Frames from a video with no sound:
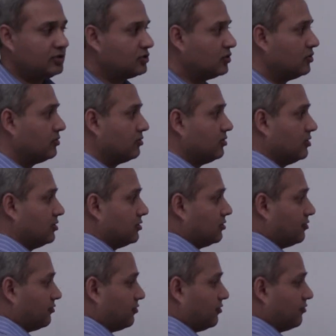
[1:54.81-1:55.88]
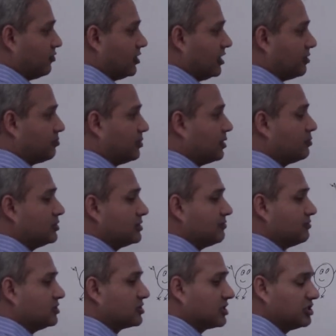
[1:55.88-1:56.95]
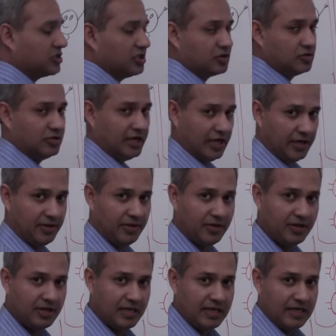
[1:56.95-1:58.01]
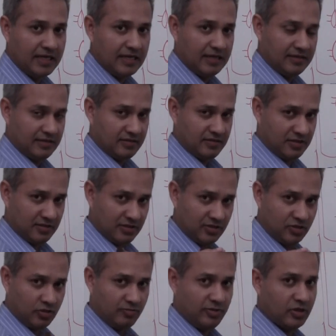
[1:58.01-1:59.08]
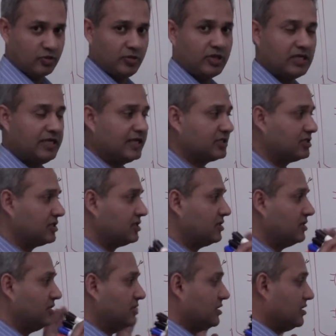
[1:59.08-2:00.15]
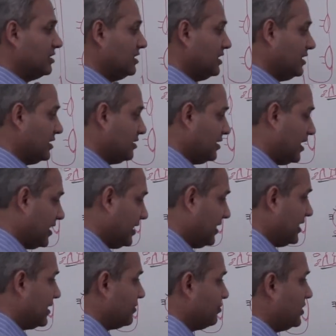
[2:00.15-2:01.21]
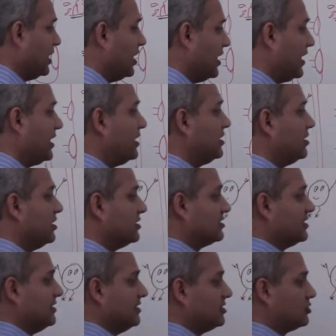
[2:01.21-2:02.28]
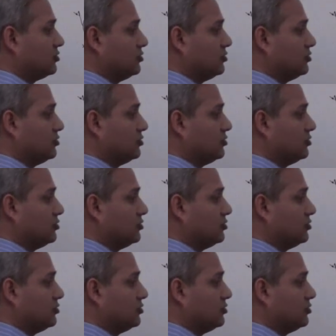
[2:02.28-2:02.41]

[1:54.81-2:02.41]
So for, for our purpose of discussion today, th this should be a quick lecture. The idea behind this is